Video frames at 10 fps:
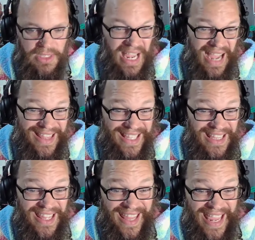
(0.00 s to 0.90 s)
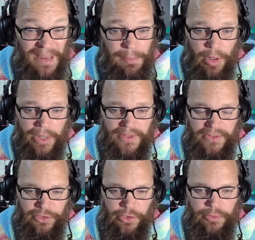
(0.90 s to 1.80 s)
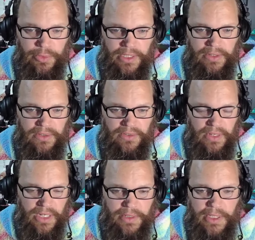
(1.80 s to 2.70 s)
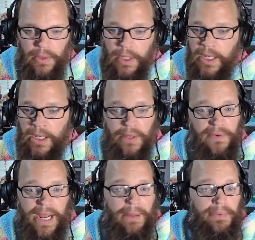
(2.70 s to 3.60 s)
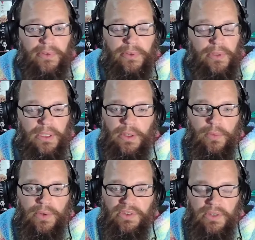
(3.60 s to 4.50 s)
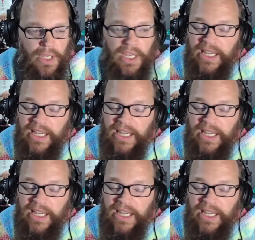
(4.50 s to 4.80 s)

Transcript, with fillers: They, I think they brought the children into the scenario for absolutely no reason.